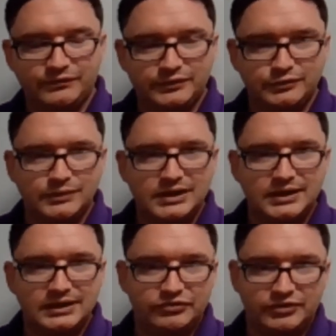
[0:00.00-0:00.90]
to
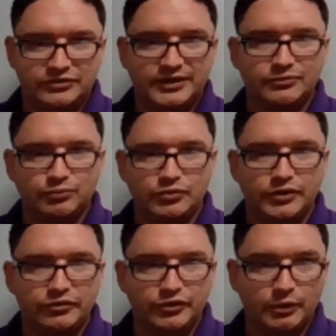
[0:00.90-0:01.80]
assist us with
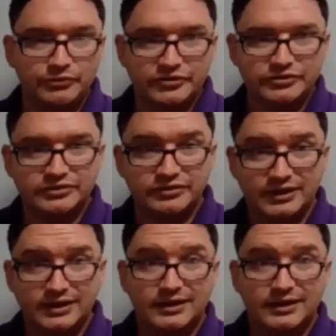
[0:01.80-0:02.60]
those help sessions.